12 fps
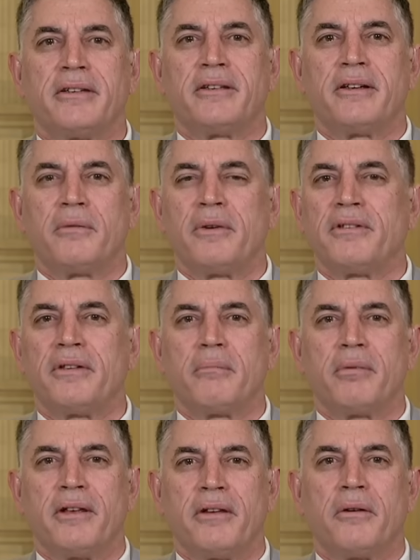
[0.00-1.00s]
said, we
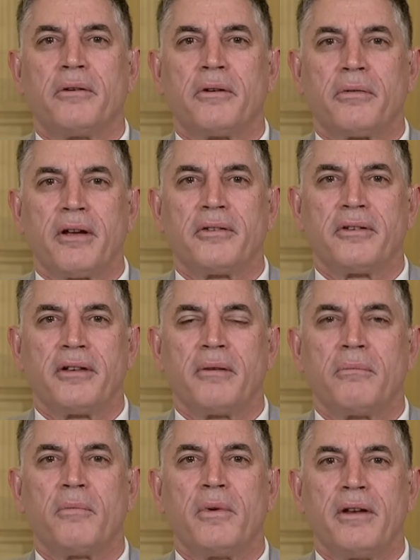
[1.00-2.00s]
simply don't trust
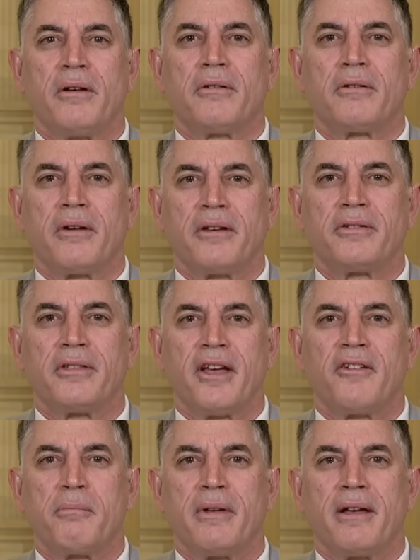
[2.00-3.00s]
him. We don't trust the
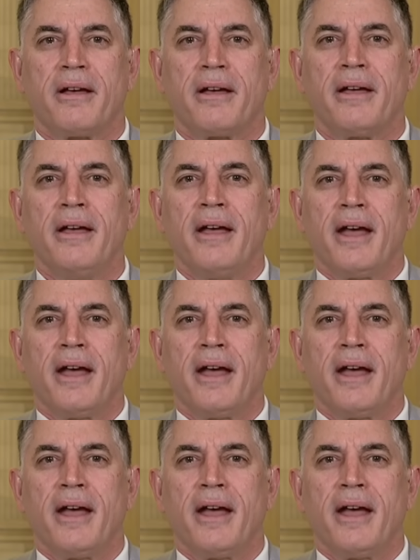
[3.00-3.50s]
F B I.